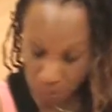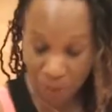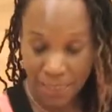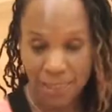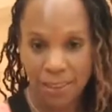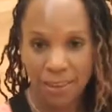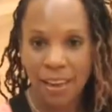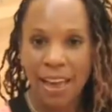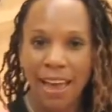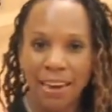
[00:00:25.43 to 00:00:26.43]

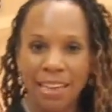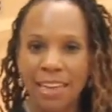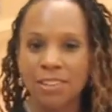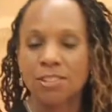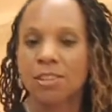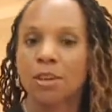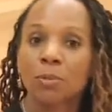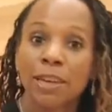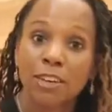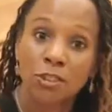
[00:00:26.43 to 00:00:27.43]
blanket, and I like to sit on a
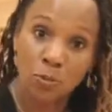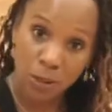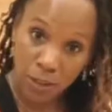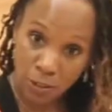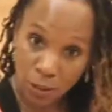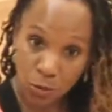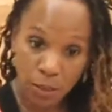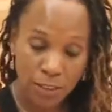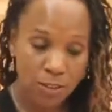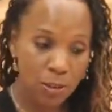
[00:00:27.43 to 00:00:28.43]
blanket just because it
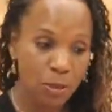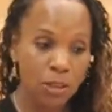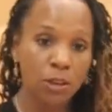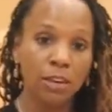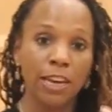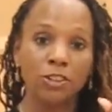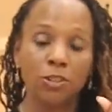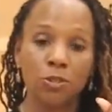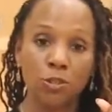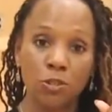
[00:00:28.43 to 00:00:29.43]
creates some
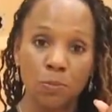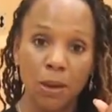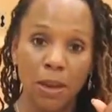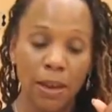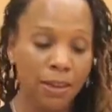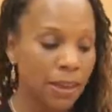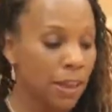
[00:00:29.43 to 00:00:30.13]
elongation through the spine.